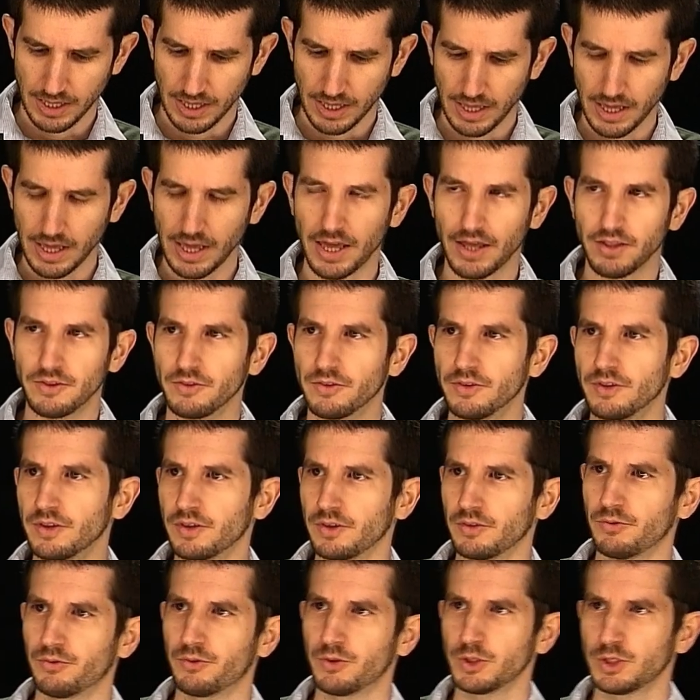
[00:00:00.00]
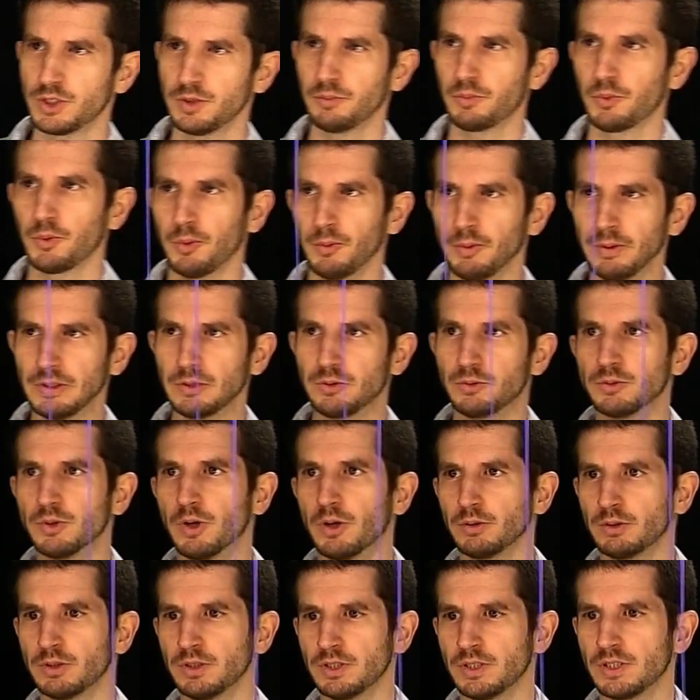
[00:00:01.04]
And the first thing probably to
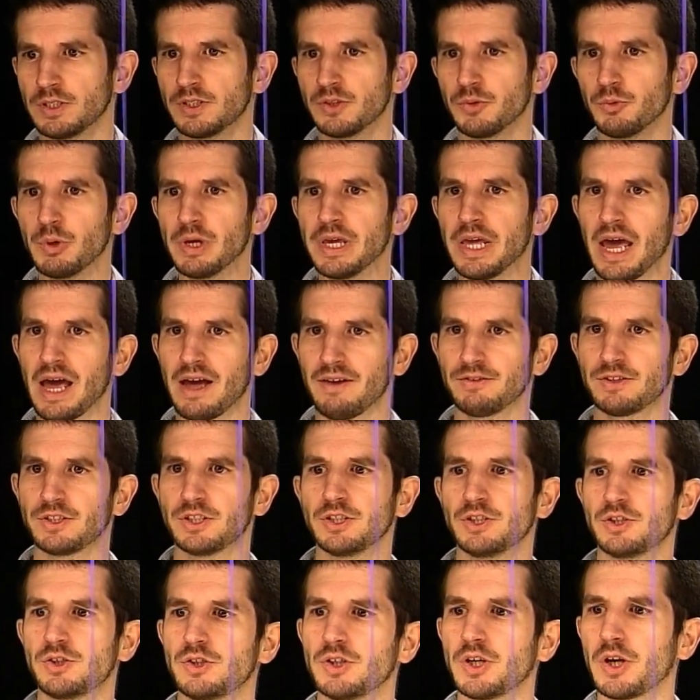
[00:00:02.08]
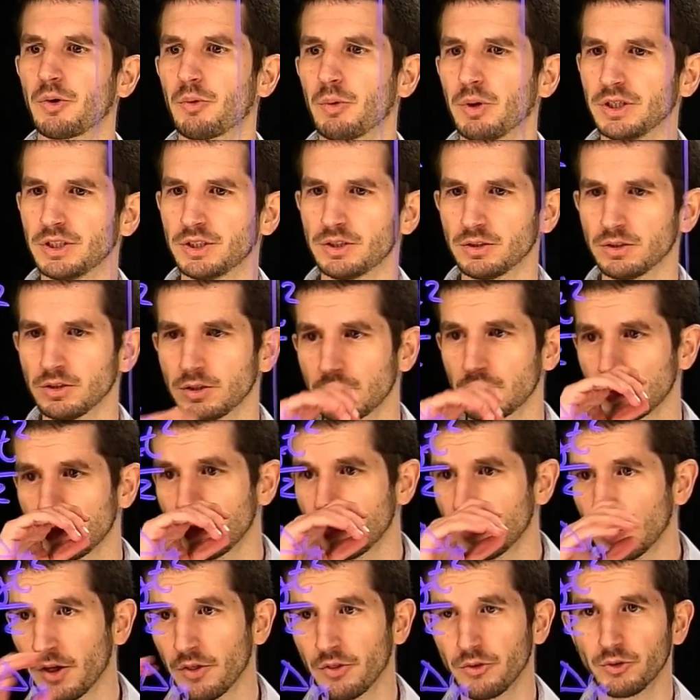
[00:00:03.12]
notice is that we have changed the equations.
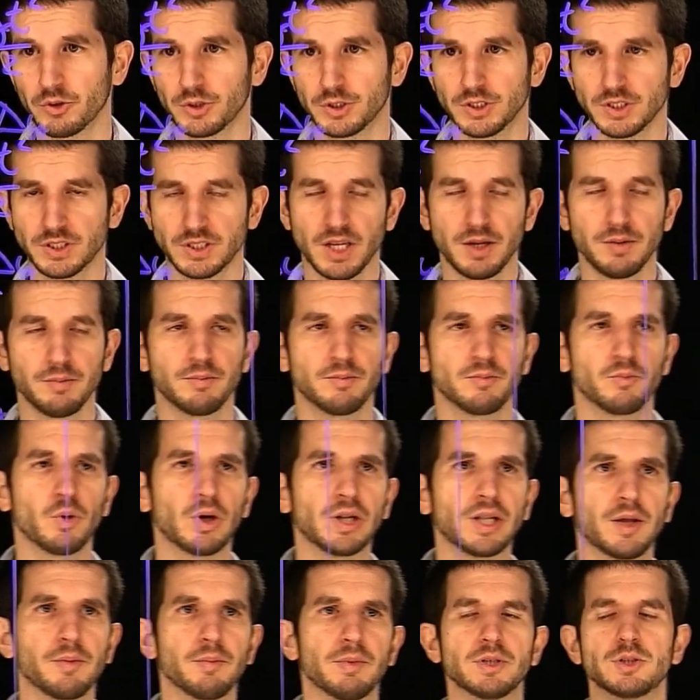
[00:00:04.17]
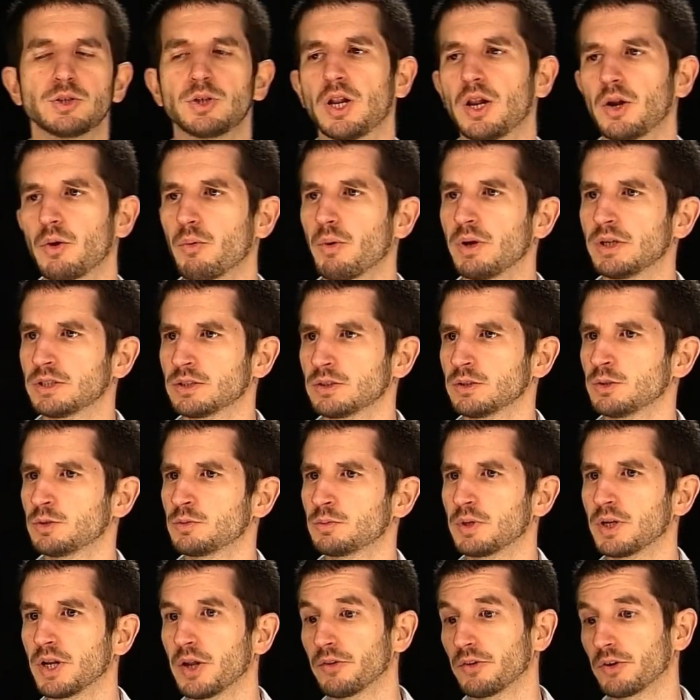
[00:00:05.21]
Now they're the same one-dimensional questions, but
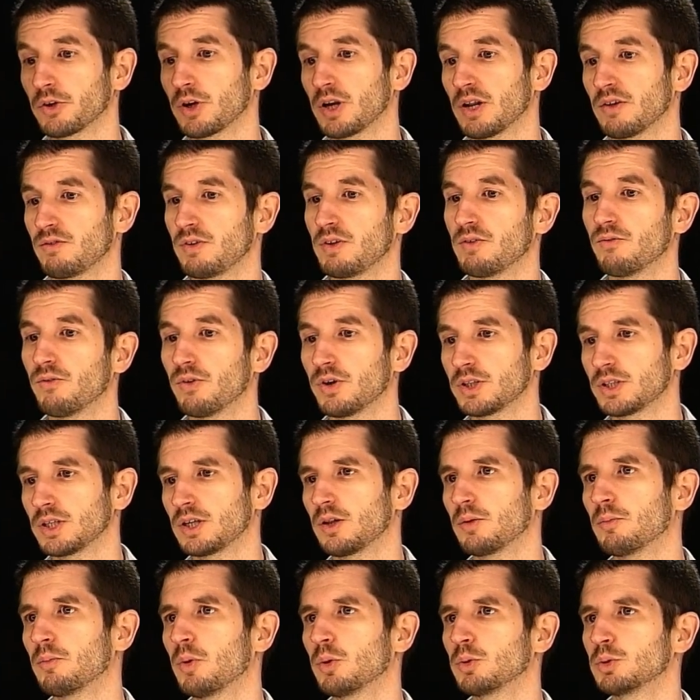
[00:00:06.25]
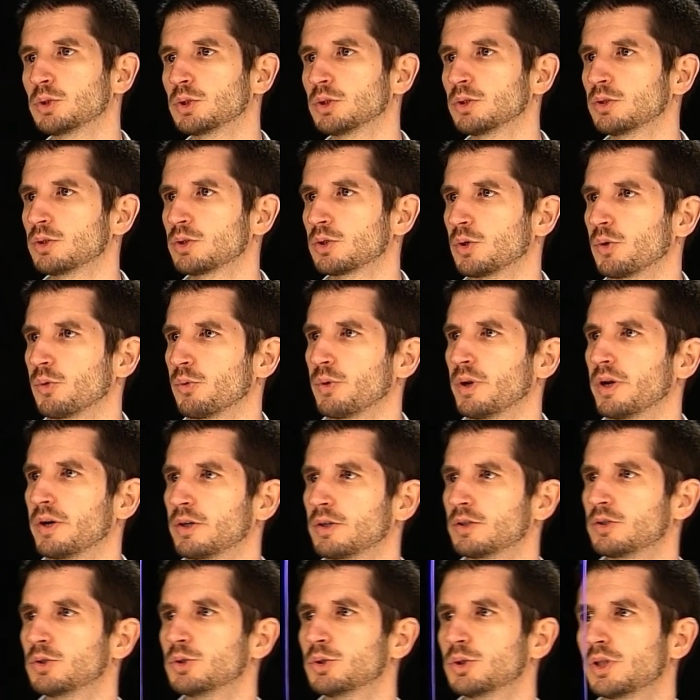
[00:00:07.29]
now they're going to be in vertical motion. So we are
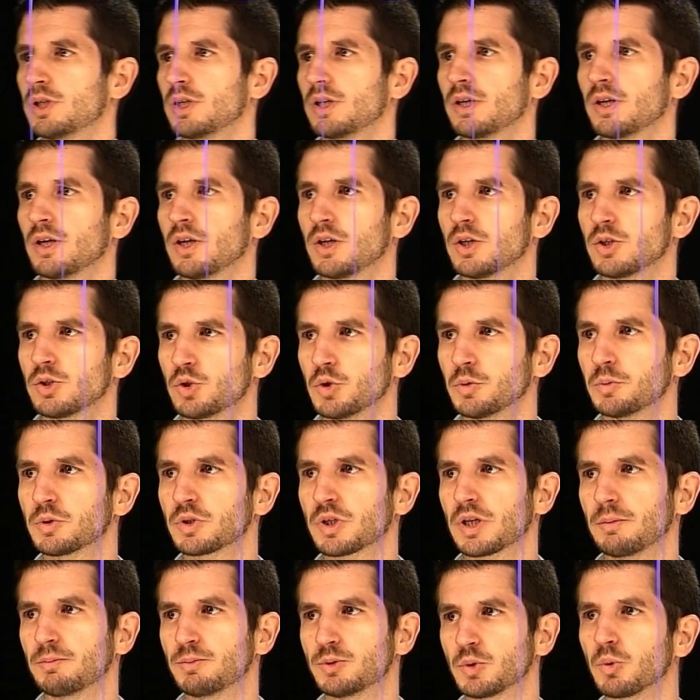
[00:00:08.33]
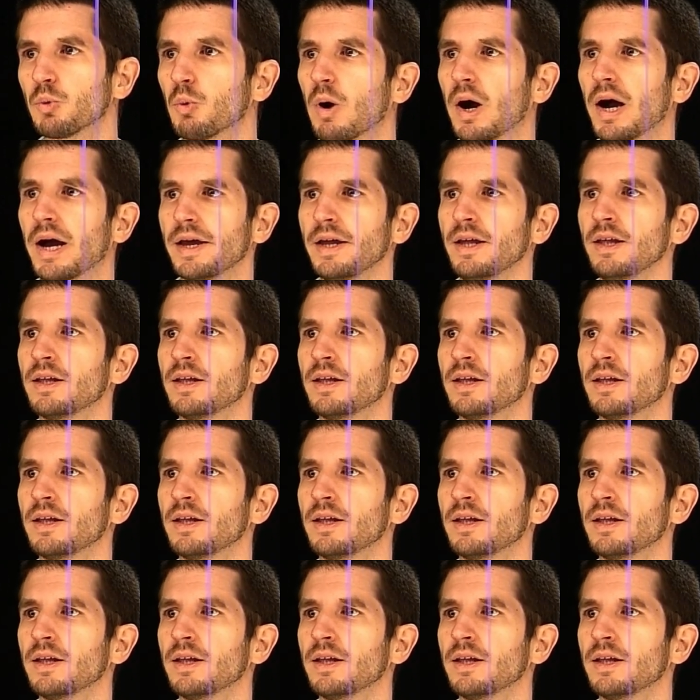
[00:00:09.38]
using subscript 2y